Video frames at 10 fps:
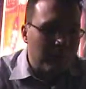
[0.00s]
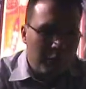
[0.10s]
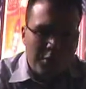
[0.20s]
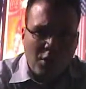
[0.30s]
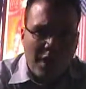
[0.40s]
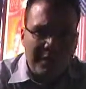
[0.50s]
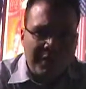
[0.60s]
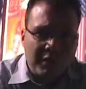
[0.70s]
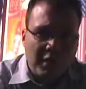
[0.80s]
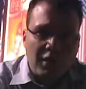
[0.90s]
Clos du Bois
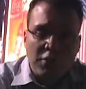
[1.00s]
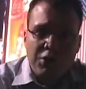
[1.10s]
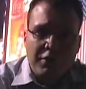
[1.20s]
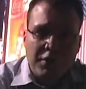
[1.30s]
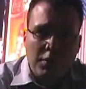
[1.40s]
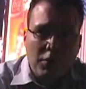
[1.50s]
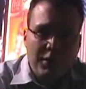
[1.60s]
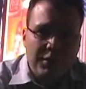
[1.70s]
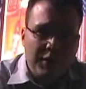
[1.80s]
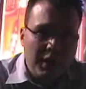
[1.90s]
means enclosure in the
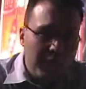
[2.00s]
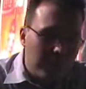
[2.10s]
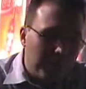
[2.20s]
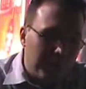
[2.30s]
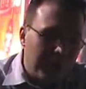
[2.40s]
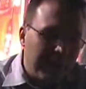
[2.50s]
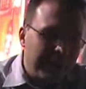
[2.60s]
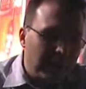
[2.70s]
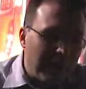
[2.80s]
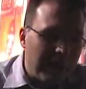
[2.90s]
woods,
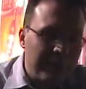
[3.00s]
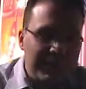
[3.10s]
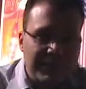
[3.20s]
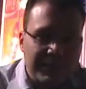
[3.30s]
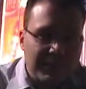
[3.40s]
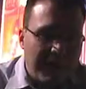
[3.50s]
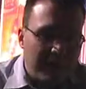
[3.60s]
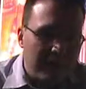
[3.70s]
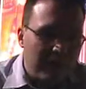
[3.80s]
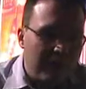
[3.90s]
completely surrounded,
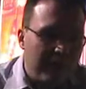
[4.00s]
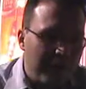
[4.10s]
sustainable